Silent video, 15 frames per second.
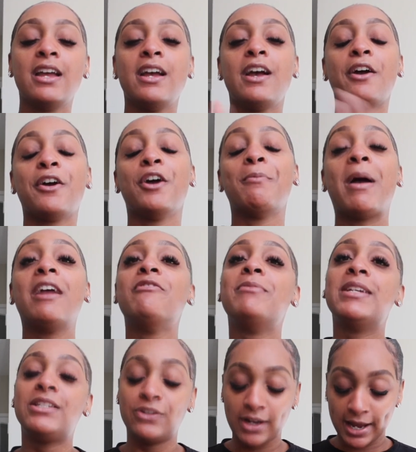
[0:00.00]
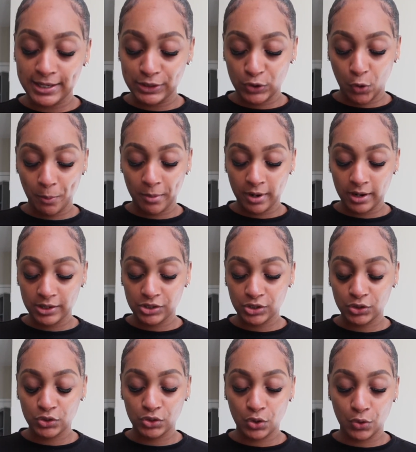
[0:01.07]
I've missed you guys so much,
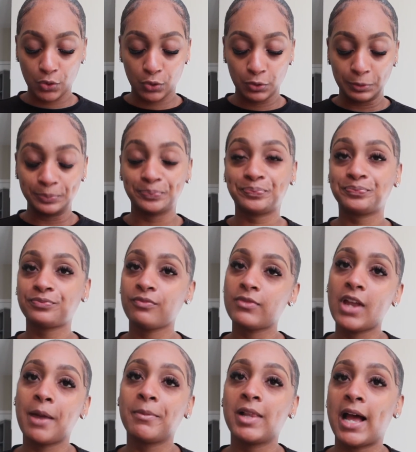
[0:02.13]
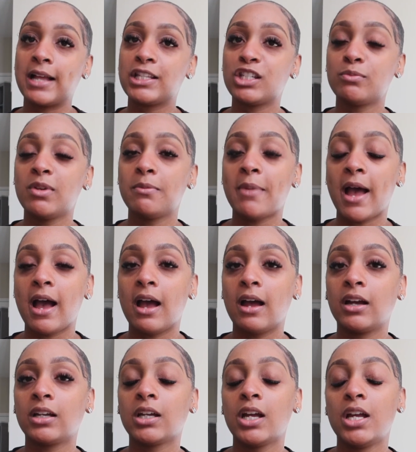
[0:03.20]
so I'm glad to be
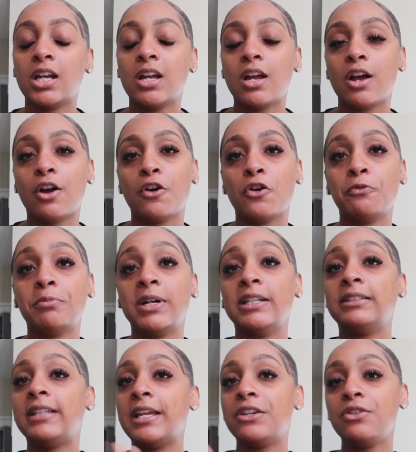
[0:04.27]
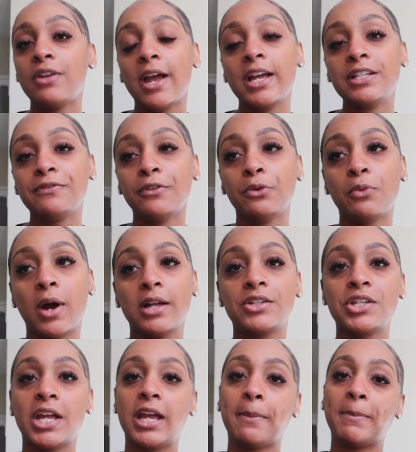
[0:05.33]
back. But thank you guys for
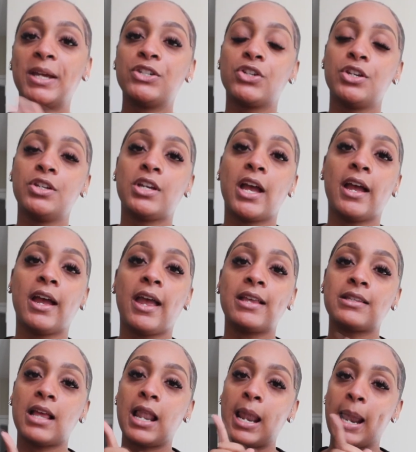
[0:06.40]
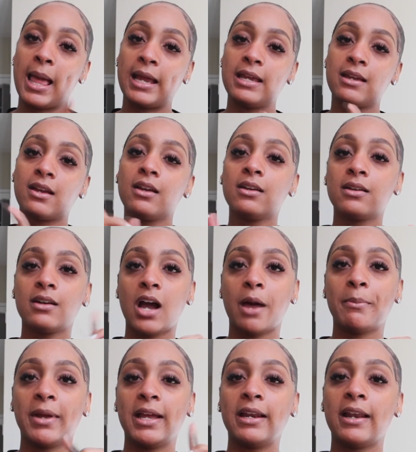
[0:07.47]
watching. Make sure you guys like,
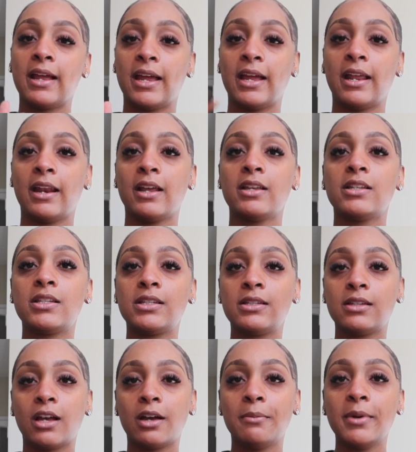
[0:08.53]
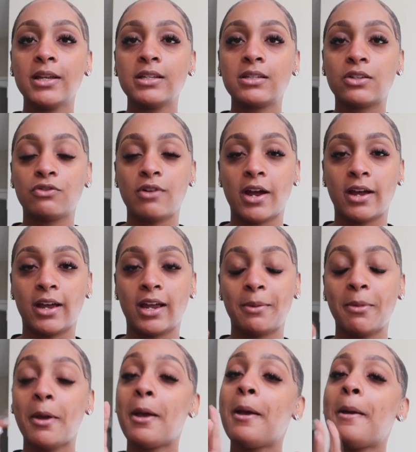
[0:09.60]
comment, and subscribe,
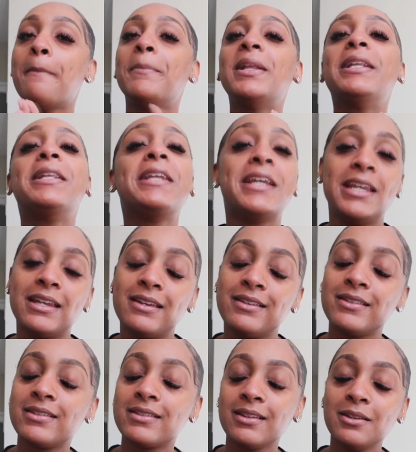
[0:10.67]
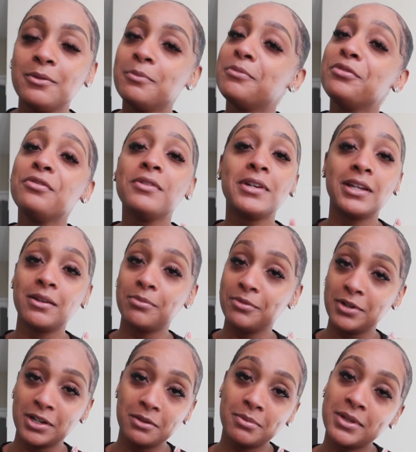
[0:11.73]
please. Pretty
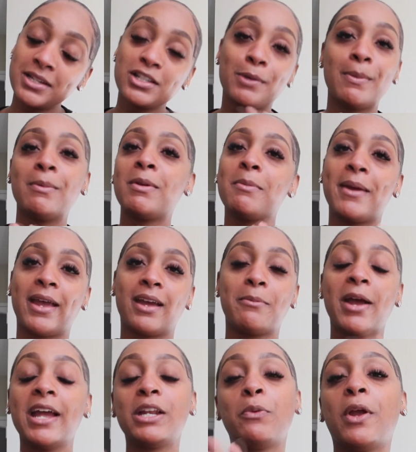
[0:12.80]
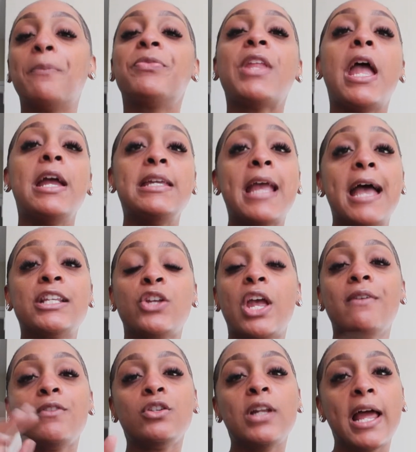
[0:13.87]
please, don't make me beg. But anyway, yeah, so if
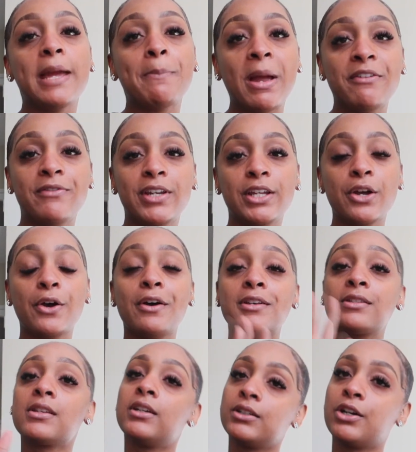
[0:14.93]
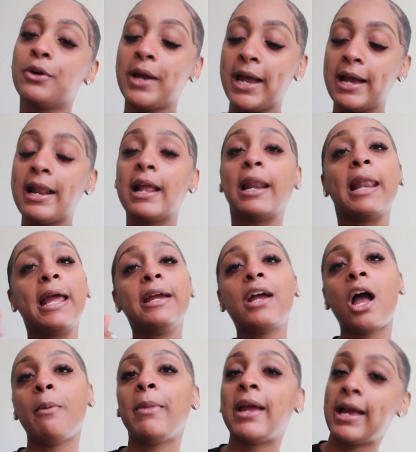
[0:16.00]
you like my videos, go ahead and like,
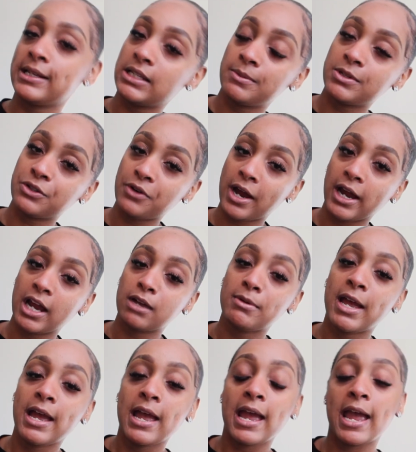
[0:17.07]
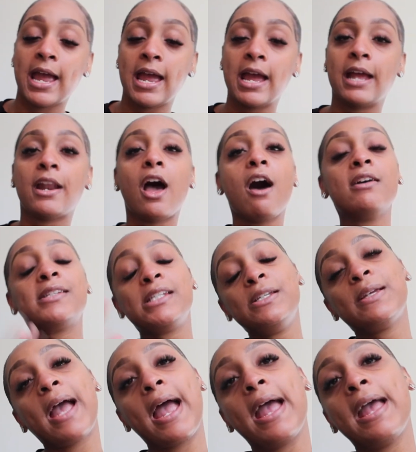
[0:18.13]
comment, and subscribe, and I'll see you
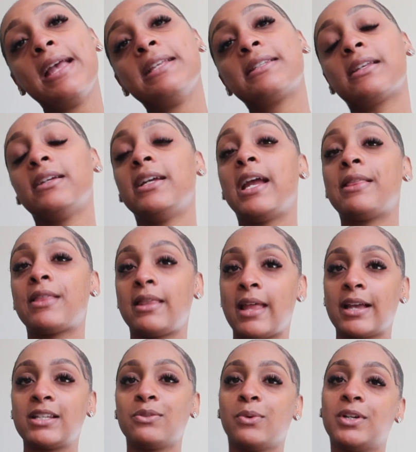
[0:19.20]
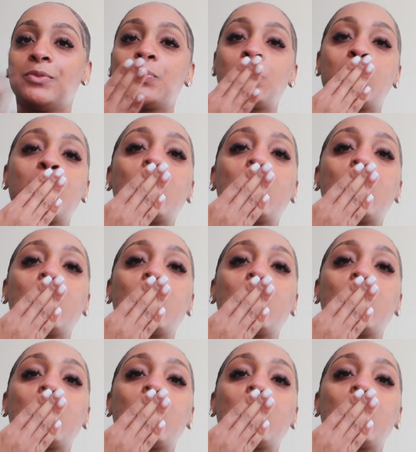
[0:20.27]
guys in the next one.